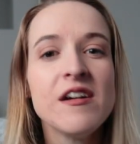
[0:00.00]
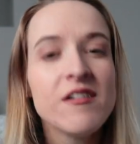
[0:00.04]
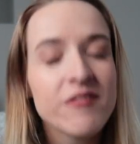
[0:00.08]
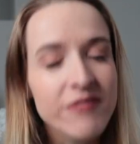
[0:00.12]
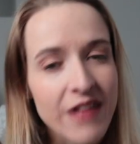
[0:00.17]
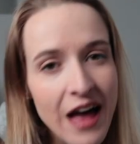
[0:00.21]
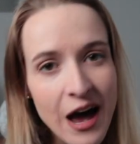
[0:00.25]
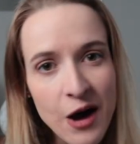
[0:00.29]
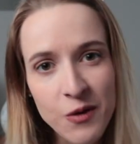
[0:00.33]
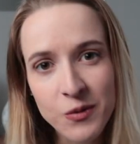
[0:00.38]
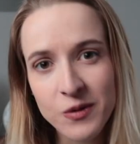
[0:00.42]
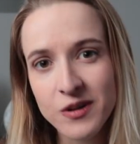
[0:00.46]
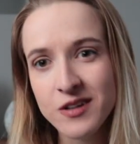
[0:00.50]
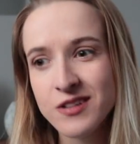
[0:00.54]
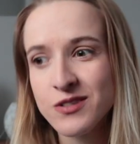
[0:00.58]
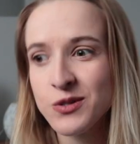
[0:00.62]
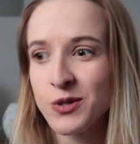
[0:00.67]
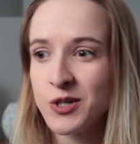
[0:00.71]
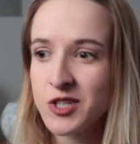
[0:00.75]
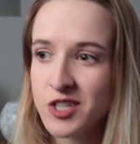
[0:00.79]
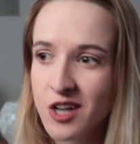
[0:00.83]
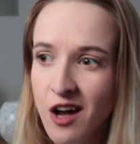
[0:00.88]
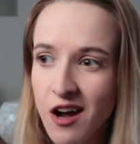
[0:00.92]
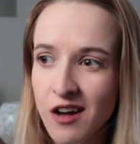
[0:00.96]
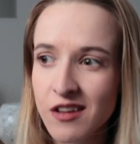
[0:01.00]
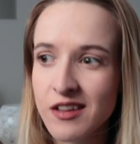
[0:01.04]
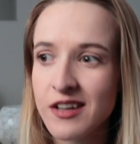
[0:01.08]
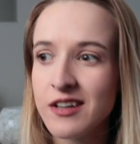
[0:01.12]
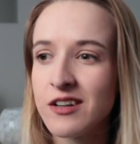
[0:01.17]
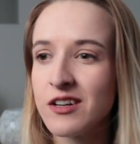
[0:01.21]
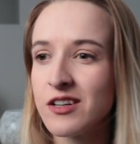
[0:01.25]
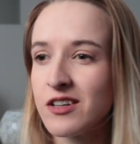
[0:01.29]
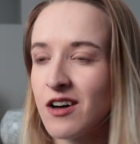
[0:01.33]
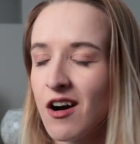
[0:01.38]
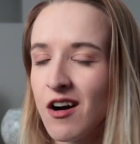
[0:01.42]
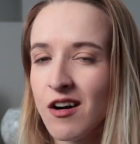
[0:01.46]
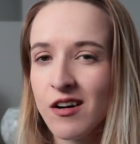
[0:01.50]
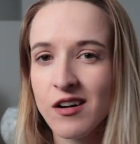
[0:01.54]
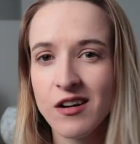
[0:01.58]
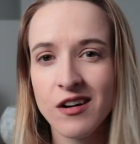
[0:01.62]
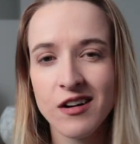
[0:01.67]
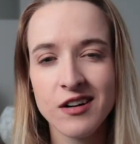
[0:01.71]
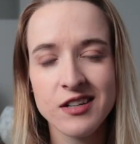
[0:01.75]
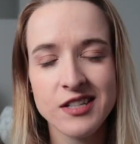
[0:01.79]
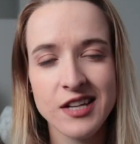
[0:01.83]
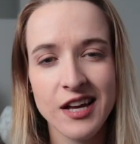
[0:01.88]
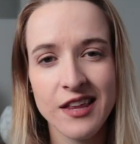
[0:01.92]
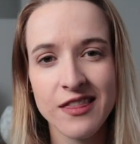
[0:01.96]
flowers or chocolate or
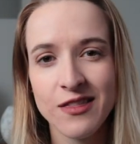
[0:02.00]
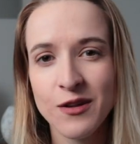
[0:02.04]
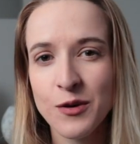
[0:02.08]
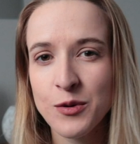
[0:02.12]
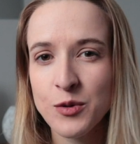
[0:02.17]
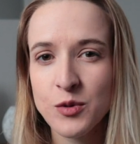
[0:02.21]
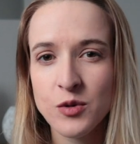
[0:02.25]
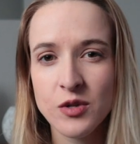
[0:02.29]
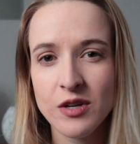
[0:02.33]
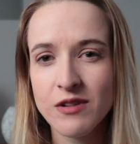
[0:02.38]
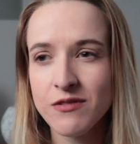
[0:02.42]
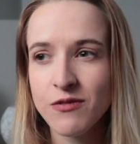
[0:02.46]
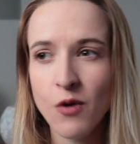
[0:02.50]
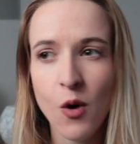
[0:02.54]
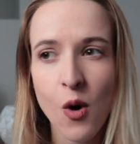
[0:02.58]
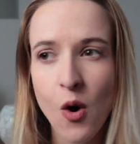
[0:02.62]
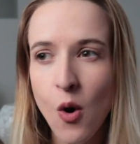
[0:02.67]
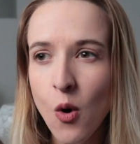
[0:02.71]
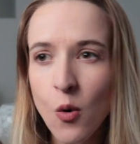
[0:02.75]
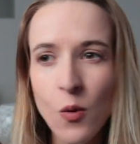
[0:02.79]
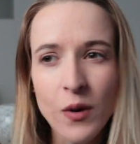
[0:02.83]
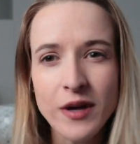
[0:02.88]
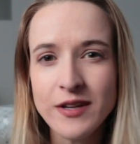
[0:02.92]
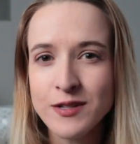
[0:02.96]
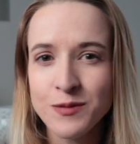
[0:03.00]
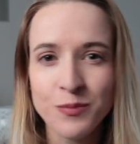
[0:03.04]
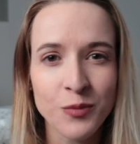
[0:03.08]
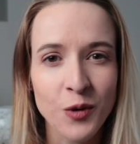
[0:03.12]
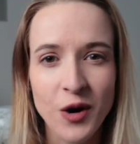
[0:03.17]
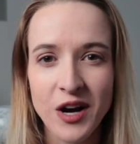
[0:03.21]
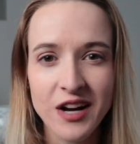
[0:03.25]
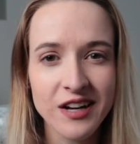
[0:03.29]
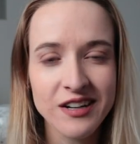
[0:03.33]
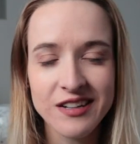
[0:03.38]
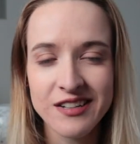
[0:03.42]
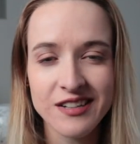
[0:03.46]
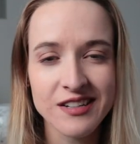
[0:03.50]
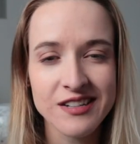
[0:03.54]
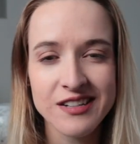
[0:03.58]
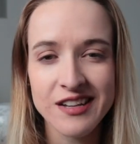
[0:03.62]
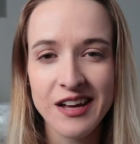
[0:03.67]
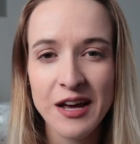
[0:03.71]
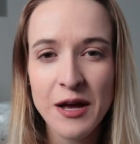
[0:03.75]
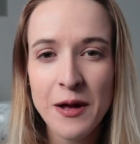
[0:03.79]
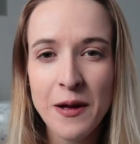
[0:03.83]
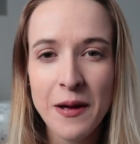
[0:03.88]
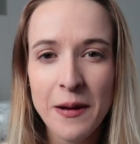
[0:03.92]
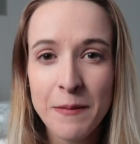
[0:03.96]
cards, and those have always
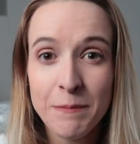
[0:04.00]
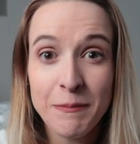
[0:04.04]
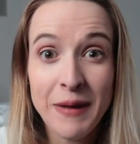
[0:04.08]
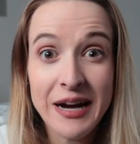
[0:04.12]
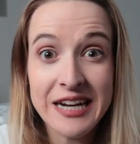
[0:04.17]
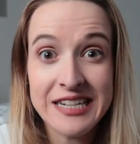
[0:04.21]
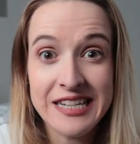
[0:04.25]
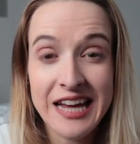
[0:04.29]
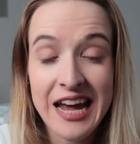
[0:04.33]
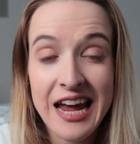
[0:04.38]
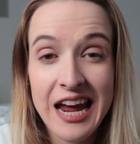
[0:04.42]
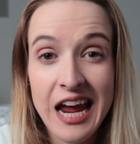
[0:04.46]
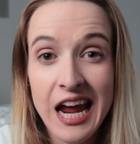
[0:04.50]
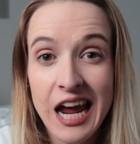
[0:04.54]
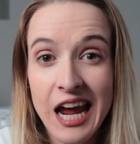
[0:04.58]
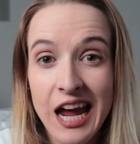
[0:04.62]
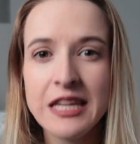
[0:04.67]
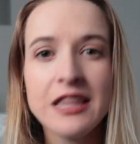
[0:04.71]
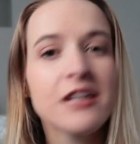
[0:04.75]
brightened my day.